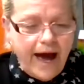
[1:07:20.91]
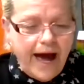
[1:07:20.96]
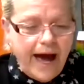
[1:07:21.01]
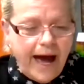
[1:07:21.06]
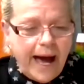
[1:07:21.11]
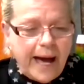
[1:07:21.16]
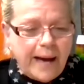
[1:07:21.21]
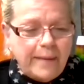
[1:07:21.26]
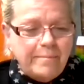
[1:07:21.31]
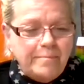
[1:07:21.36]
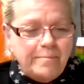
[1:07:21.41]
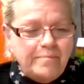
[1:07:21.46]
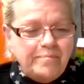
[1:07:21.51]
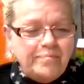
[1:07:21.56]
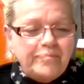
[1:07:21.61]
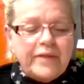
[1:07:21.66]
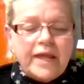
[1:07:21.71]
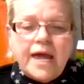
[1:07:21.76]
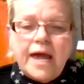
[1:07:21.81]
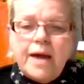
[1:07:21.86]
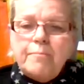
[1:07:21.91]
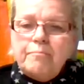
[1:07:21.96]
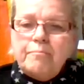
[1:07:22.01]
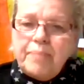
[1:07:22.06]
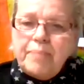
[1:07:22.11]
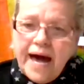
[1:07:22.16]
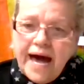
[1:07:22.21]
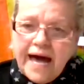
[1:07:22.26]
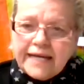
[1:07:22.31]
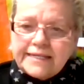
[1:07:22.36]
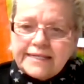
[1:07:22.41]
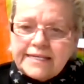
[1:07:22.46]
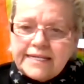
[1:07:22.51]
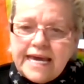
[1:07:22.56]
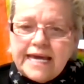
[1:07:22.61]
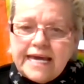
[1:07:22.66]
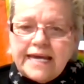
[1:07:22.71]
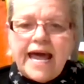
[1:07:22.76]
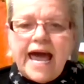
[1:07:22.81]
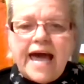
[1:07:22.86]
but
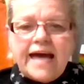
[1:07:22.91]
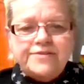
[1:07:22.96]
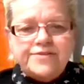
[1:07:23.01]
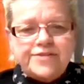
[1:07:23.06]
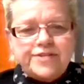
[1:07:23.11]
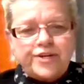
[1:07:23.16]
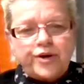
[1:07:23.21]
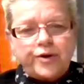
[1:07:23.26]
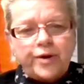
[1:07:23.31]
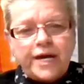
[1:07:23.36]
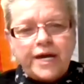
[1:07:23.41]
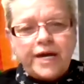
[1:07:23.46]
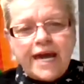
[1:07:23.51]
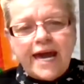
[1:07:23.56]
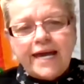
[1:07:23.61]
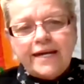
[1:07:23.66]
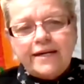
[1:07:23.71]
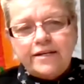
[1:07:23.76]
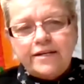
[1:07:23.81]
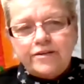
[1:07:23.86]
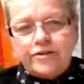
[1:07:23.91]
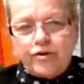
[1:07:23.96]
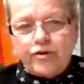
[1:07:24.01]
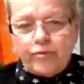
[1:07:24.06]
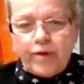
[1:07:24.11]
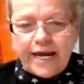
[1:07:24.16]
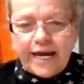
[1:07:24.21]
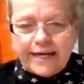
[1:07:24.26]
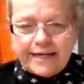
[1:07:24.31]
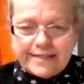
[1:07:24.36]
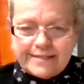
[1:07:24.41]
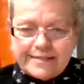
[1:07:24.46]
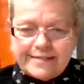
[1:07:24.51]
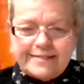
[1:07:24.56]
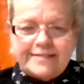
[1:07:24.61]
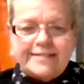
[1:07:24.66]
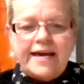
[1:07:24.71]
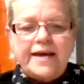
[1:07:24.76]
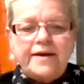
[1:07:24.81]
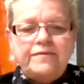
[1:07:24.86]
it has created greater
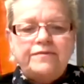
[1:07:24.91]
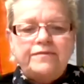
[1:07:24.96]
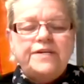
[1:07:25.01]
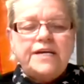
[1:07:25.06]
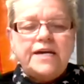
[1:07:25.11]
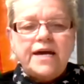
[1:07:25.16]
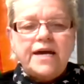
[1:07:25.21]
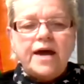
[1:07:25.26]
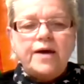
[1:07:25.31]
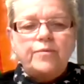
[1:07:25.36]
safety.